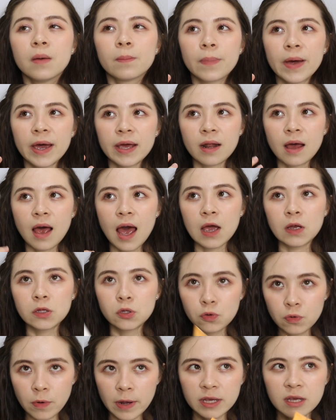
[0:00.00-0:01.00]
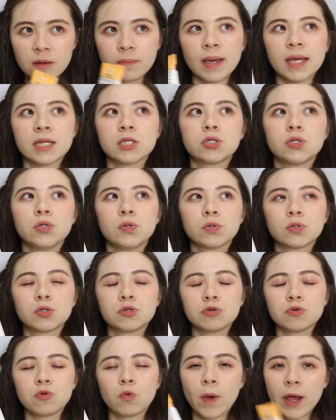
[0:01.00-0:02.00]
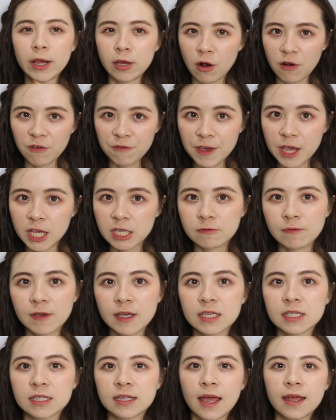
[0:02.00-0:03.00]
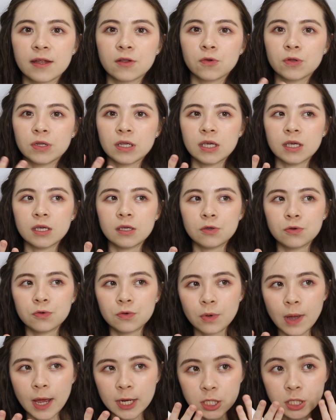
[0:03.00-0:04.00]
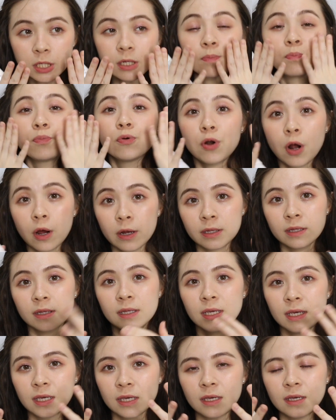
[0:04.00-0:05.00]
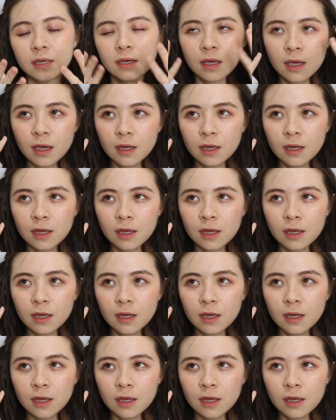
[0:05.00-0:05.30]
But I do recommend you to wet your face first, then only you actually put on the,